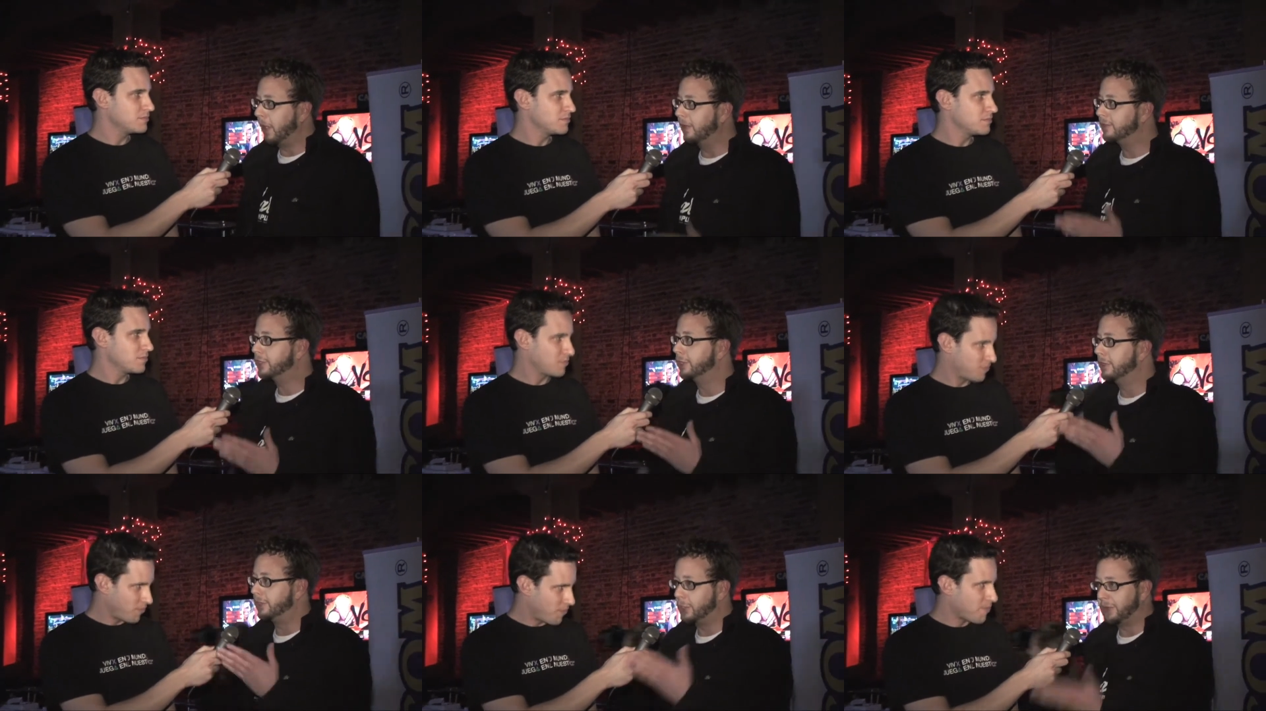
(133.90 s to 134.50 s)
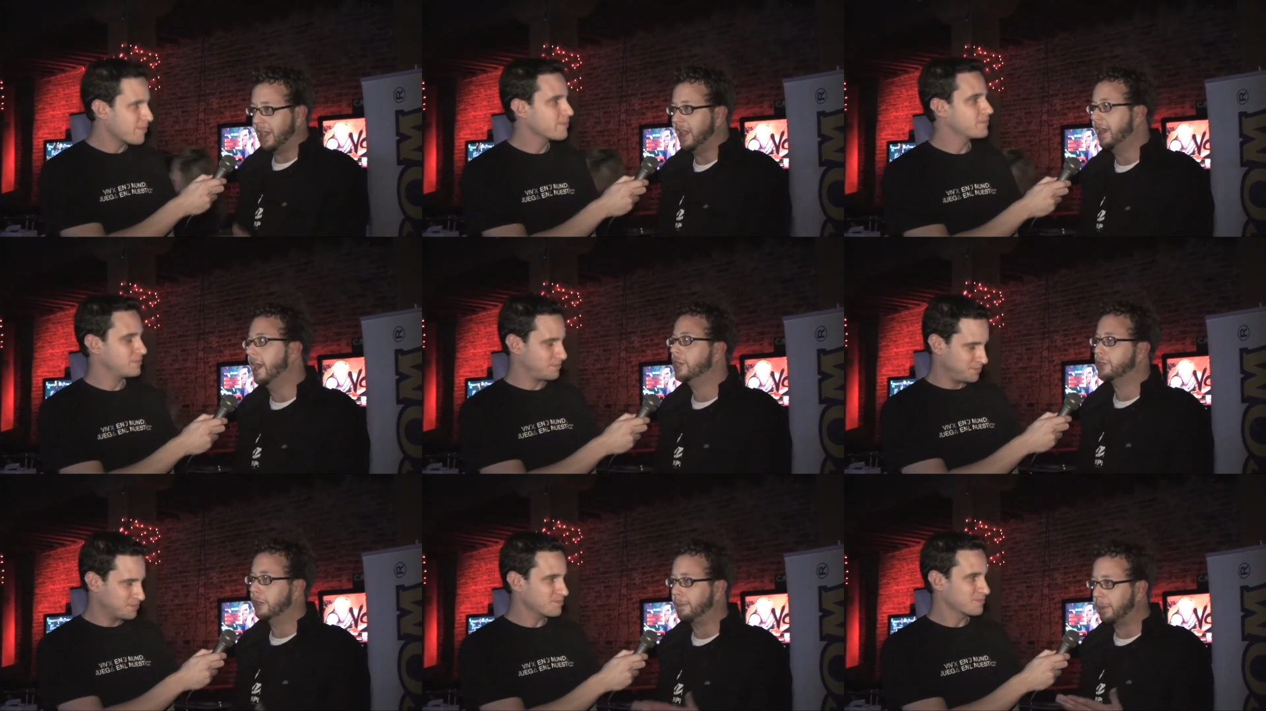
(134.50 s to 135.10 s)
Speaker 1: pair of shoes. You
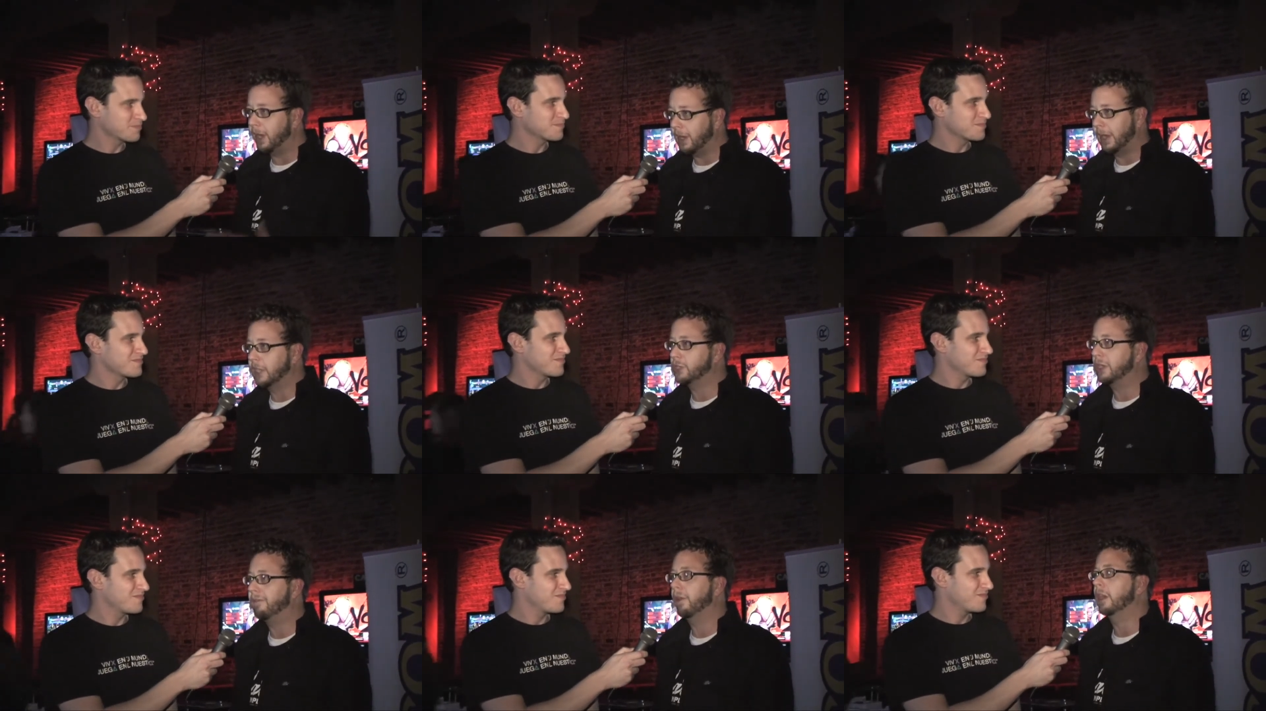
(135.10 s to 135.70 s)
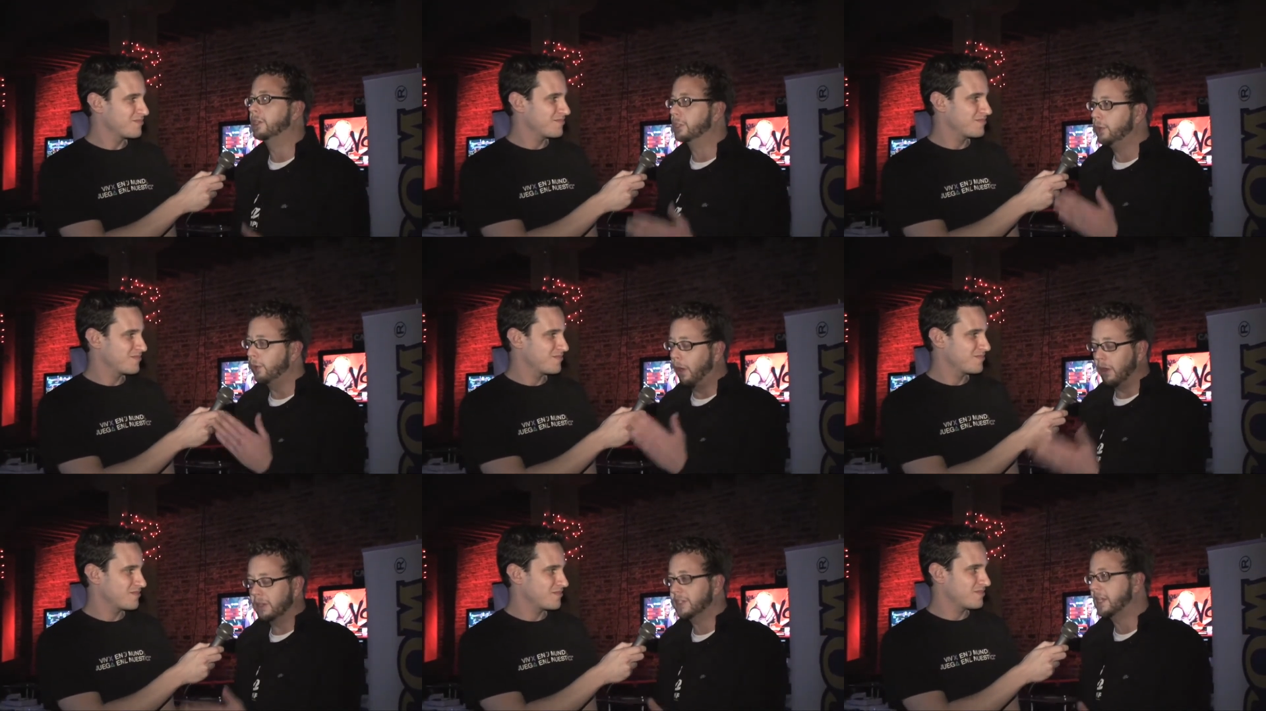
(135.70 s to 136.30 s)
can't actually play it like Street Fighter
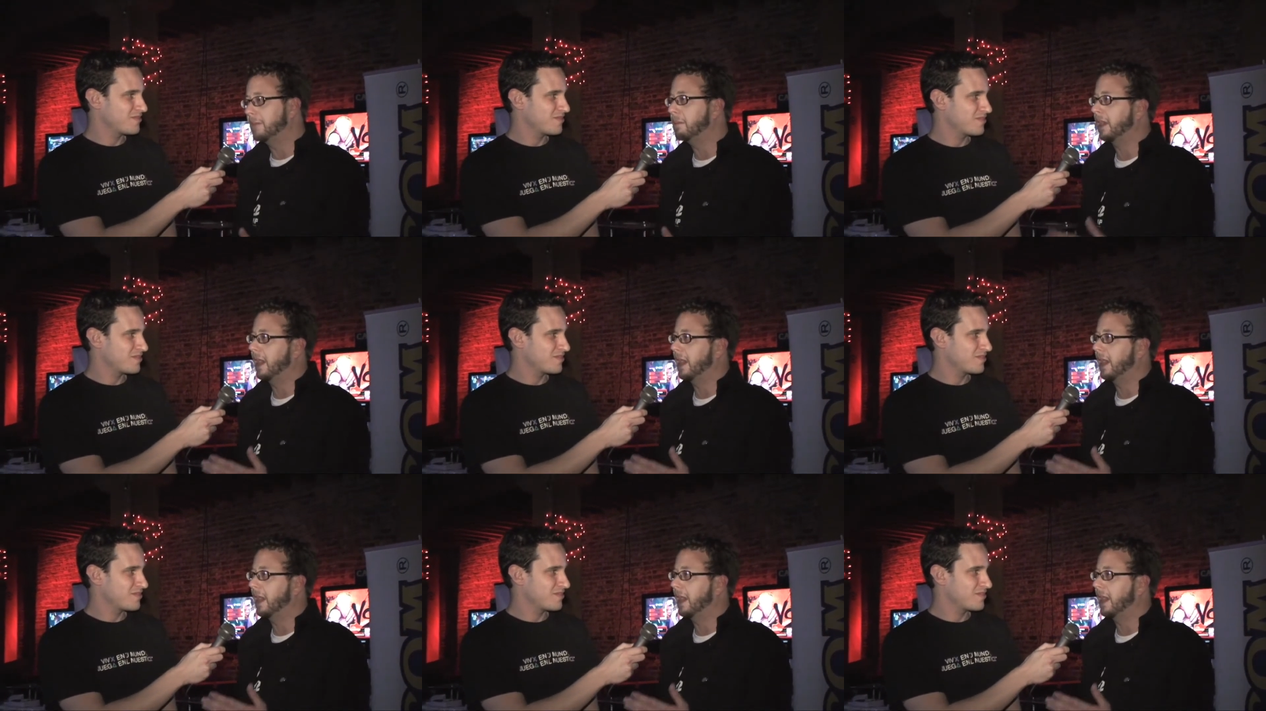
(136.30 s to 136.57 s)
2. All the same